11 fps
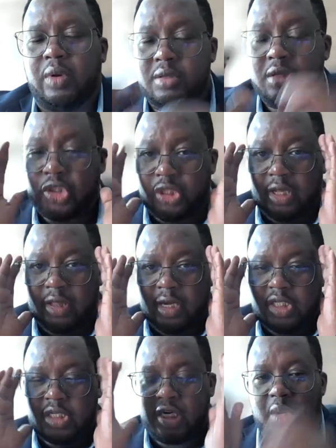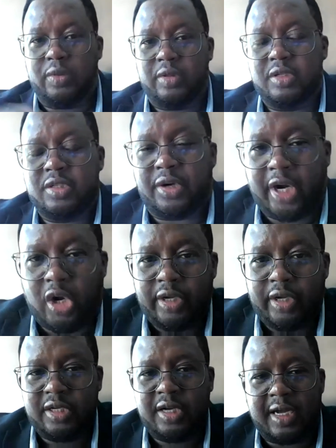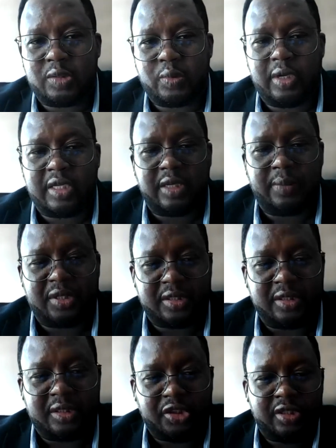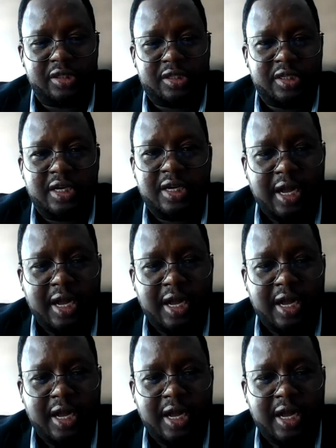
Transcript: We'll also share that with this, the recording, as well as the presentations.